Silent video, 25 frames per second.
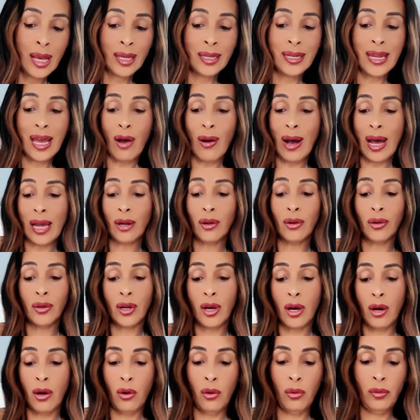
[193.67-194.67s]
Now, I don't
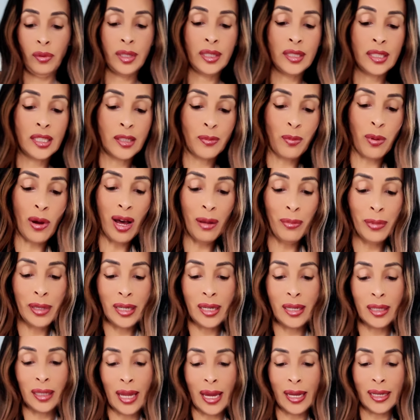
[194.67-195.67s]
know, this is probably
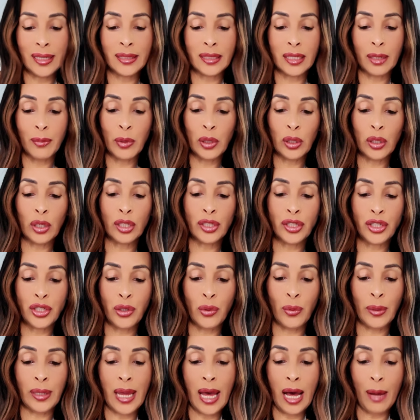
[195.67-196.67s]
like similar
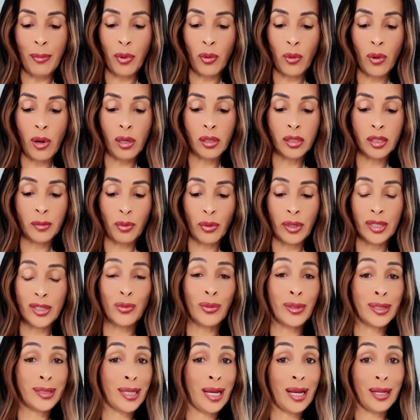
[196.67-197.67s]
to an Aperol
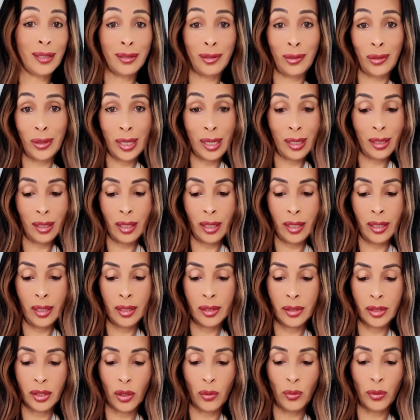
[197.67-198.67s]
spritz, which I do not
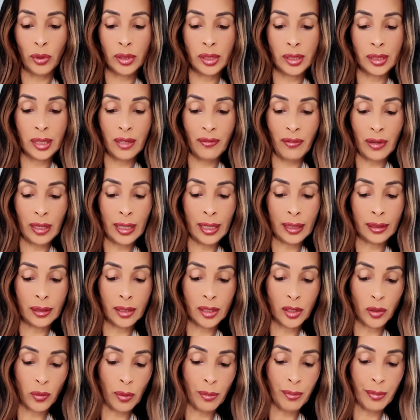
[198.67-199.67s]
like. So we'll see if I like
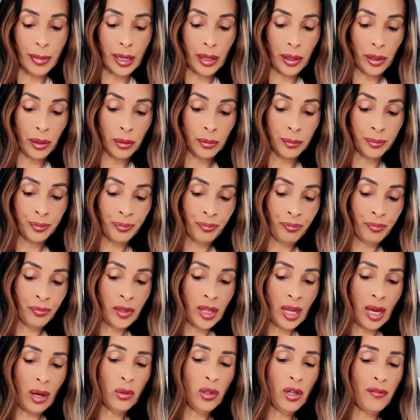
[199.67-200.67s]
this one better.
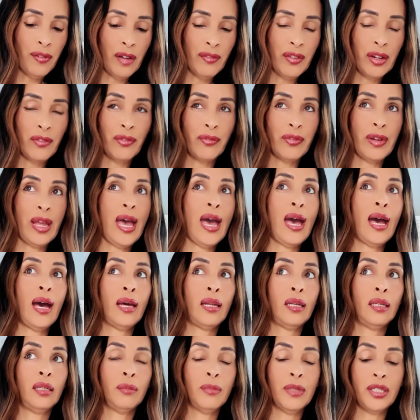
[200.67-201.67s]
I don't know if I've even
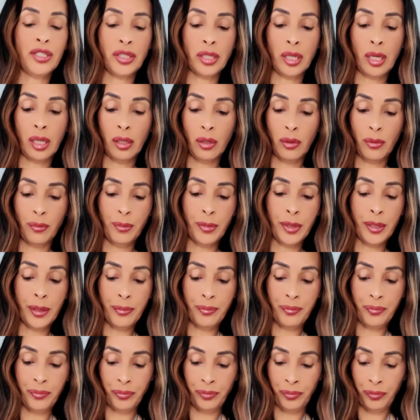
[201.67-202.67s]
had limoncello, but
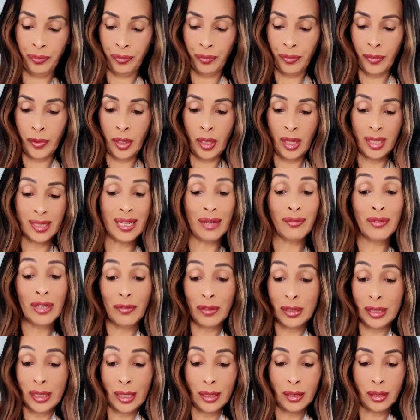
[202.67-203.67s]
because I've
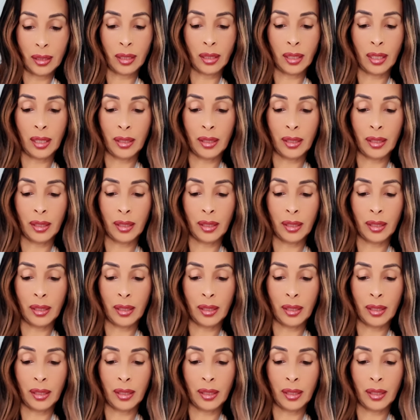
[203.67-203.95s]
never tasted